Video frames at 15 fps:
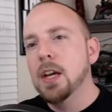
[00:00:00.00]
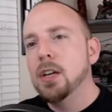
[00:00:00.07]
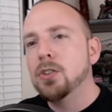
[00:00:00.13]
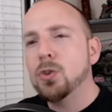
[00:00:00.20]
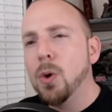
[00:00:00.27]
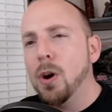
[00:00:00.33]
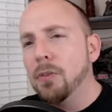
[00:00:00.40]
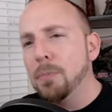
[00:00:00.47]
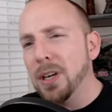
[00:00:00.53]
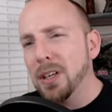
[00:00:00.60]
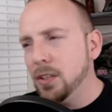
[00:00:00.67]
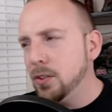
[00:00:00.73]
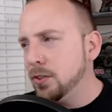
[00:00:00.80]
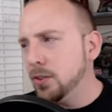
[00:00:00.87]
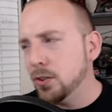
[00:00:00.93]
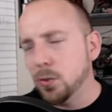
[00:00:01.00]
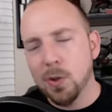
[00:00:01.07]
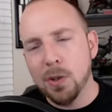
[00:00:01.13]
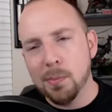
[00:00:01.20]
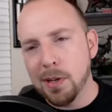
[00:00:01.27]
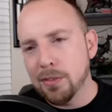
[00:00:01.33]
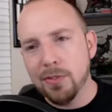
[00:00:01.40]
12 Monkeys is
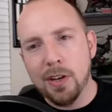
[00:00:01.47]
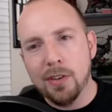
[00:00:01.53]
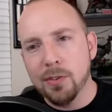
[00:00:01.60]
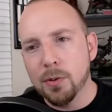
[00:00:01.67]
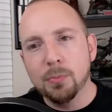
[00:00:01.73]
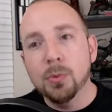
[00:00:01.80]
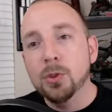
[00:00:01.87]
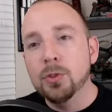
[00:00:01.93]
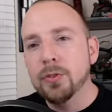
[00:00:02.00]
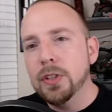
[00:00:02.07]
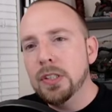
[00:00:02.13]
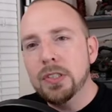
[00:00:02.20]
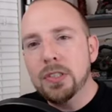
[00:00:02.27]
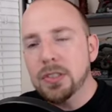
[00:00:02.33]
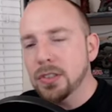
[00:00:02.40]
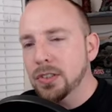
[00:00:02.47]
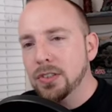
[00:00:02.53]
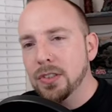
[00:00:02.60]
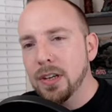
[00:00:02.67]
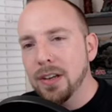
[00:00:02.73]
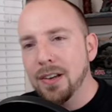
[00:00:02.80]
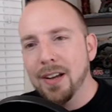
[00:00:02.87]
one of my favorite movies,
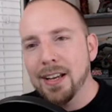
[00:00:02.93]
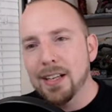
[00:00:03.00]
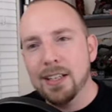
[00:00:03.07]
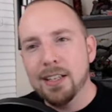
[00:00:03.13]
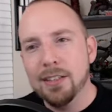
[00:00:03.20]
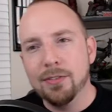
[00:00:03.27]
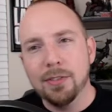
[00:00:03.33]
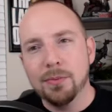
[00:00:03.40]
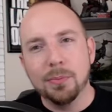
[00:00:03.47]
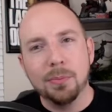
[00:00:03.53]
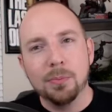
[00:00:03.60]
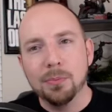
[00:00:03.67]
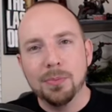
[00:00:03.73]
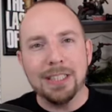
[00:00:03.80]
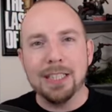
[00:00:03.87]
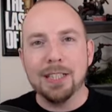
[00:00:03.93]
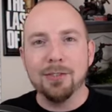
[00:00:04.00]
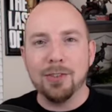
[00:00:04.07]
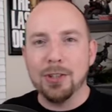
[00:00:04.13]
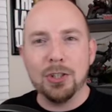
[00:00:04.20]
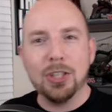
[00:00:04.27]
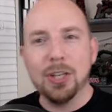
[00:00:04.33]
so I didn't even
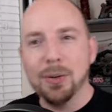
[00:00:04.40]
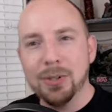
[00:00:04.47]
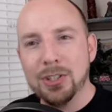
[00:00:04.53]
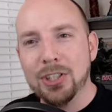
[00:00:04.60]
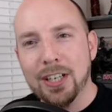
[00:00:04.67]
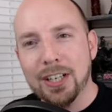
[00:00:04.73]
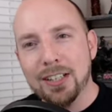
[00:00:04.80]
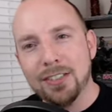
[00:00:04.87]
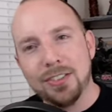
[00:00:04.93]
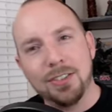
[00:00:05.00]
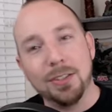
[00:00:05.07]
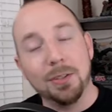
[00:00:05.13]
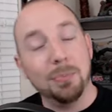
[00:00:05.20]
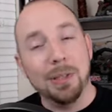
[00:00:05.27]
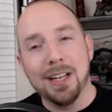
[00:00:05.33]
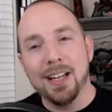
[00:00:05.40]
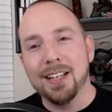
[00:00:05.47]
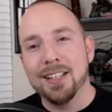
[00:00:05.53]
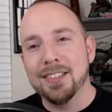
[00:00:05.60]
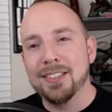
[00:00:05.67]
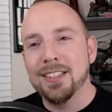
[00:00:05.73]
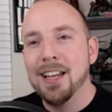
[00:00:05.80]
give the show a chance, to be
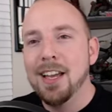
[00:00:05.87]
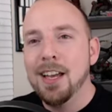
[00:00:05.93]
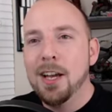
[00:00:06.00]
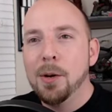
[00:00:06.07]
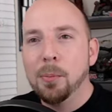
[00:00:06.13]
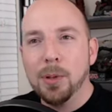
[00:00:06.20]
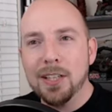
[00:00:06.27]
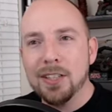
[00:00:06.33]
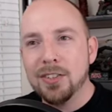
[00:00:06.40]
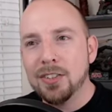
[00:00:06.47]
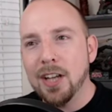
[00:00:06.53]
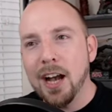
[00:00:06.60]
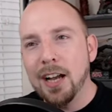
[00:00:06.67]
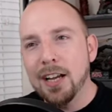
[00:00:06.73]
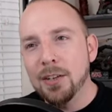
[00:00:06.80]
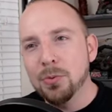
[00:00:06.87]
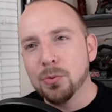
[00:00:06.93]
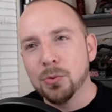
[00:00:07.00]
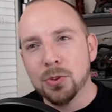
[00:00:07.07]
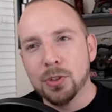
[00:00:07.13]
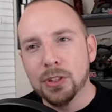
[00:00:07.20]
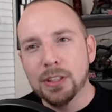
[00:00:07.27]
honest. Plus, I
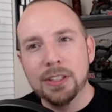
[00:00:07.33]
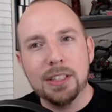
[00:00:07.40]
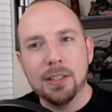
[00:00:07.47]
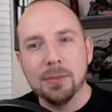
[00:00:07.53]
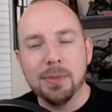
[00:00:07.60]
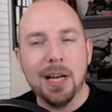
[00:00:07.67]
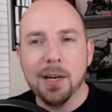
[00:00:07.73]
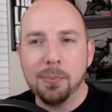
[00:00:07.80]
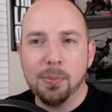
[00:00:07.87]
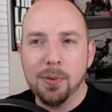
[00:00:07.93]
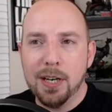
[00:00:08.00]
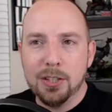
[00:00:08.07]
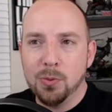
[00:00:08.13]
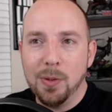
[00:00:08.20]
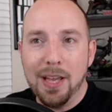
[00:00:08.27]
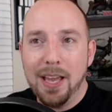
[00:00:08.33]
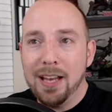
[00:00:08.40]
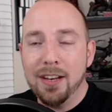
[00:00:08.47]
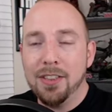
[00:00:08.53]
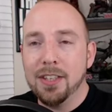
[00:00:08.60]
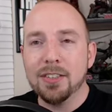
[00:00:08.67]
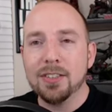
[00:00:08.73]
really am not impressed with
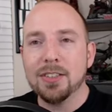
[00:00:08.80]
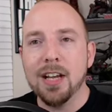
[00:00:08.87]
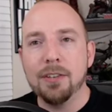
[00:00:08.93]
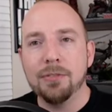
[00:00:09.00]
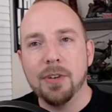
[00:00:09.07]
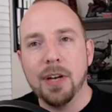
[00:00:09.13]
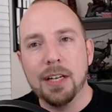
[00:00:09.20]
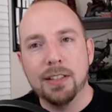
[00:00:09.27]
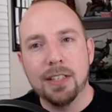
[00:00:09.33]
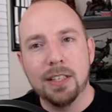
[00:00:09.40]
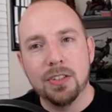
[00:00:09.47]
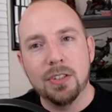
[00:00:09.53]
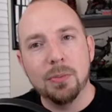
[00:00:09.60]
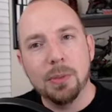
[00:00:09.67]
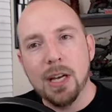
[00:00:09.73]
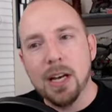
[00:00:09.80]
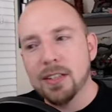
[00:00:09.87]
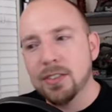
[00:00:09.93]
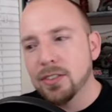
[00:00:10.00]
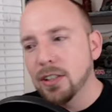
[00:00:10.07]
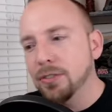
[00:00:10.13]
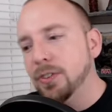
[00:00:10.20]
anything Syfy does, to be
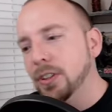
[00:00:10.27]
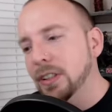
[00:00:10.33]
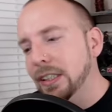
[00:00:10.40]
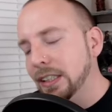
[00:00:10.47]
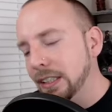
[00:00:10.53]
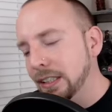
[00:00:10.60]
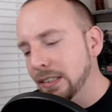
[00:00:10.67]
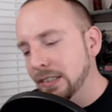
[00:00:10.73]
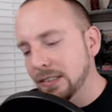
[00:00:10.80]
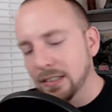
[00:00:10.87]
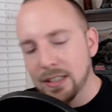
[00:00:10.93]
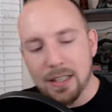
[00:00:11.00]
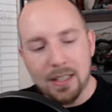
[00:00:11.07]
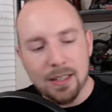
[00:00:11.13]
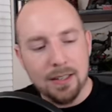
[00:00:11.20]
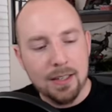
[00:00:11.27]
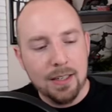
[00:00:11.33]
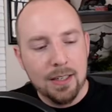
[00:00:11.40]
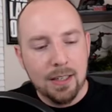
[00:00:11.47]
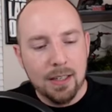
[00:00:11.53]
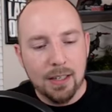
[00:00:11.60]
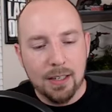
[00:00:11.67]
honest. I feel like it is uh,
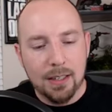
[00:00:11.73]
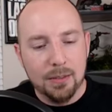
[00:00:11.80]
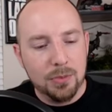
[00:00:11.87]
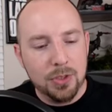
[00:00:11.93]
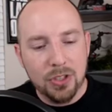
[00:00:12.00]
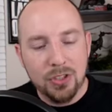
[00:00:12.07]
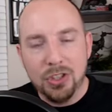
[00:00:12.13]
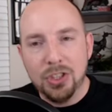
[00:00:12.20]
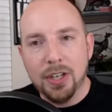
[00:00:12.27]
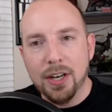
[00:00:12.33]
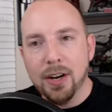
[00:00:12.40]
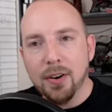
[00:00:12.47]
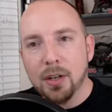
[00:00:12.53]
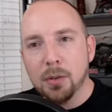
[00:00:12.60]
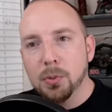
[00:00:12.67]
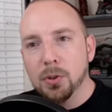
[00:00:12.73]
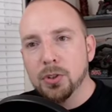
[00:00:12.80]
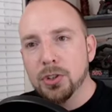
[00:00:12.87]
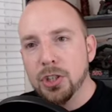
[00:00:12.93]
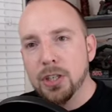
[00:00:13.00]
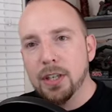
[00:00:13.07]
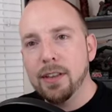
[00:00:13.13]
um, just generic
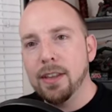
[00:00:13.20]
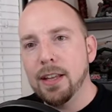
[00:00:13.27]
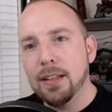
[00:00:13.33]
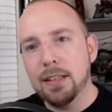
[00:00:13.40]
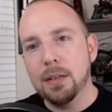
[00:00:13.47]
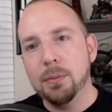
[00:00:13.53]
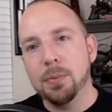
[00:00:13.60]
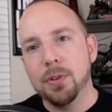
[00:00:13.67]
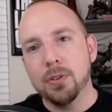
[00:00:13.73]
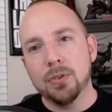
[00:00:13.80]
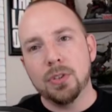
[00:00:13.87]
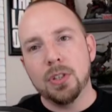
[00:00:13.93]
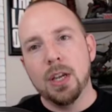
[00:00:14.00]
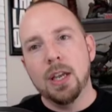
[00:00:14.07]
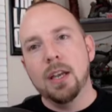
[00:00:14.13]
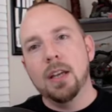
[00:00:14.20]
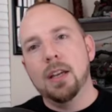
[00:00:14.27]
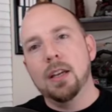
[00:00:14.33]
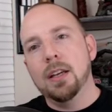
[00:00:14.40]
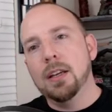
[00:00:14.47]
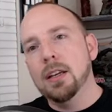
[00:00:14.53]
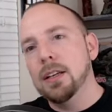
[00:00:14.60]
bullshit that they produce.
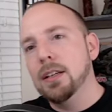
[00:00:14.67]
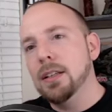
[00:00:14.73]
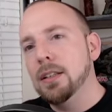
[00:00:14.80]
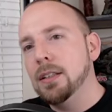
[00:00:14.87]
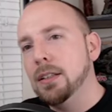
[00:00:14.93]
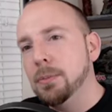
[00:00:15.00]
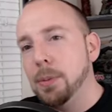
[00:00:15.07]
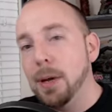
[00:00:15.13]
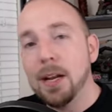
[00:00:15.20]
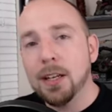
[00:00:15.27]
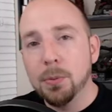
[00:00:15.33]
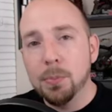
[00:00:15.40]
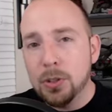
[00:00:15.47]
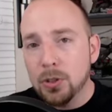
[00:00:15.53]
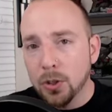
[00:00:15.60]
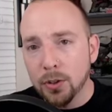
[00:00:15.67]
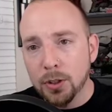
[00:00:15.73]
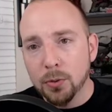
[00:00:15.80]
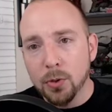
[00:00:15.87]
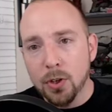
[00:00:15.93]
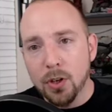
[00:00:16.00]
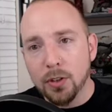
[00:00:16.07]
Uh, but I could be totally
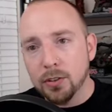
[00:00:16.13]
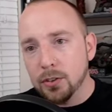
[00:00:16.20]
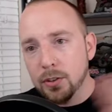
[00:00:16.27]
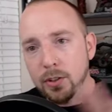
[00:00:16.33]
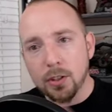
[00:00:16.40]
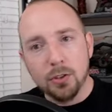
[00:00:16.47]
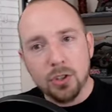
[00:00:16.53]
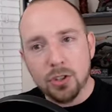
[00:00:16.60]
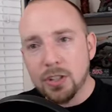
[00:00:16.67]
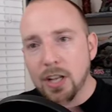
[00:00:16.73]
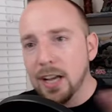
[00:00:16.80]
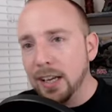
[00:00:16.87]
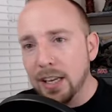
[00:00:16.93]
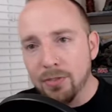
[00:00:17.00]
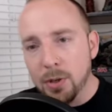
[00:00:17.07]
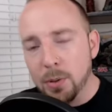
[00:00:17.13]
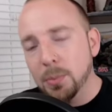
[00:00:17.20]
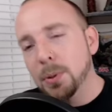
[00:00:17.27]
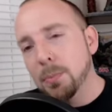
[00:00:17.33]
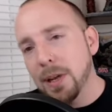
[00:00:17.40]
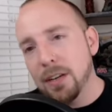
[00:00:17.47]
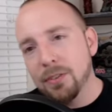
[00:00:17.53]
wrong, you know, just not giving them
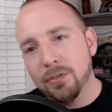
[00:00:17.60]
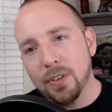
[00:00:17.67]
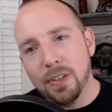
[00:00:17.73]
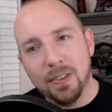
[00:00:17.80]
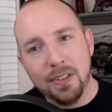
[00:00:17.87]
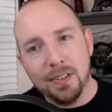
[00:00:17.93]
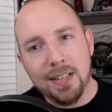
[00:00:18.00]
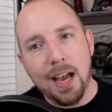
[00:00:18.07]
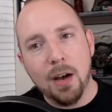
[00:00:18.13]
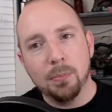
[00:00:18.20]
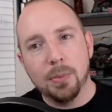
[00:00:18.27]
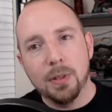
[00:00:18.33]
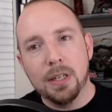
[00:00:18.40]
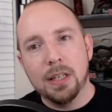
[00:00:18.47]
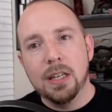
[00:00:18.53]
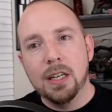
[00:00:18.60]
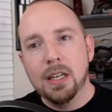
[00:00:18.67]
the benefit of the doubt, but...